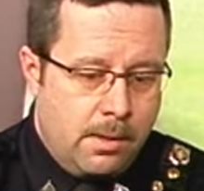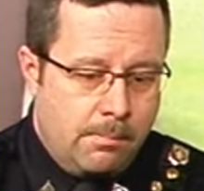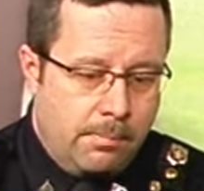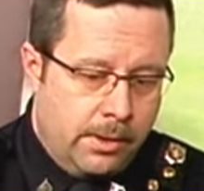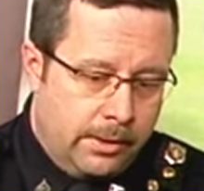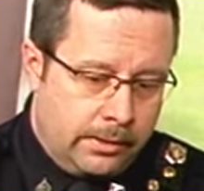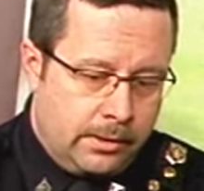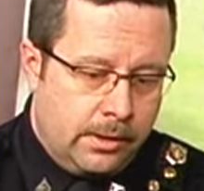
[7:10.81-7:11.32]

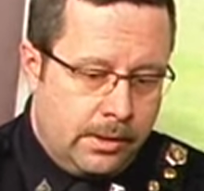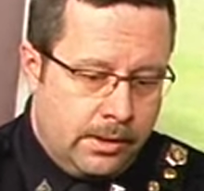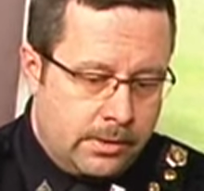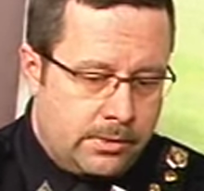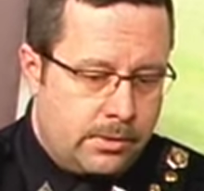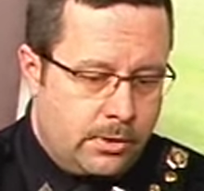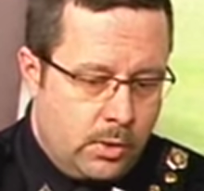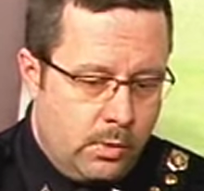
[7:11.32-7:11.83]
But
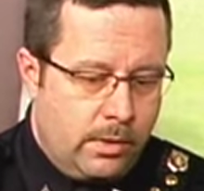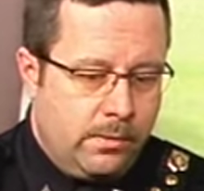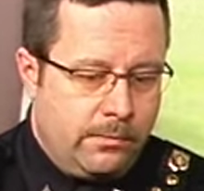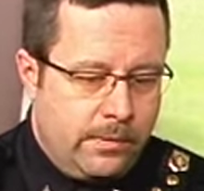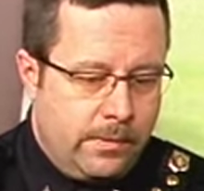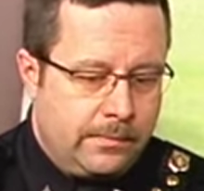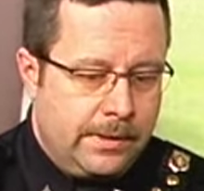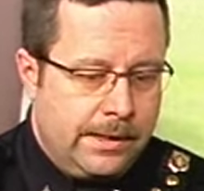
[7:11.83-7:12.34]
it's a
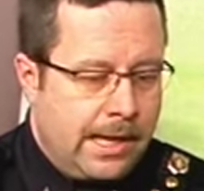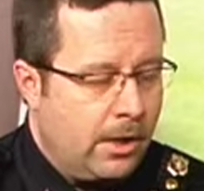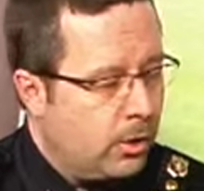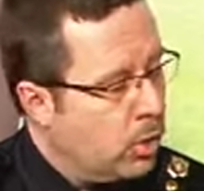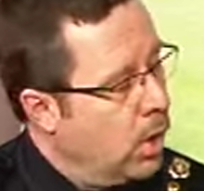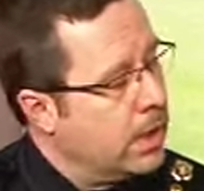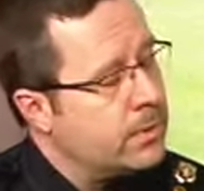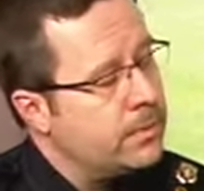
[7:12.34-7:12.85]
$250
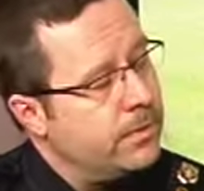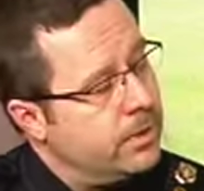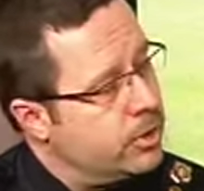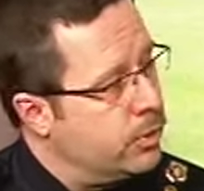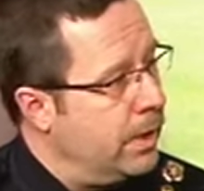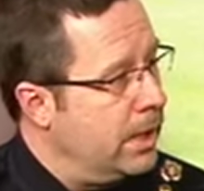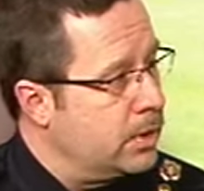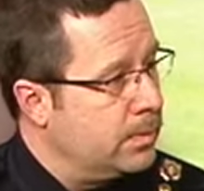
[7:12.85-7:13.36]
cost for the
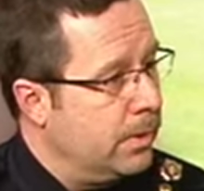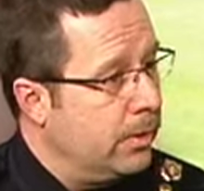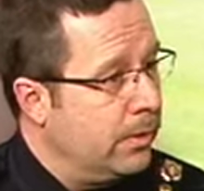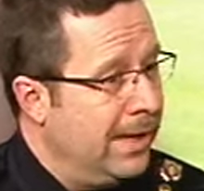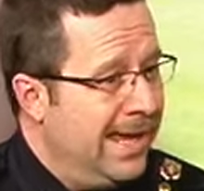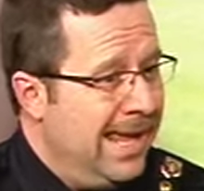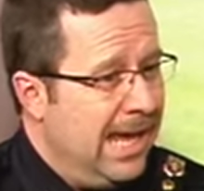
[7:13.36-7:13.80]
transmitter,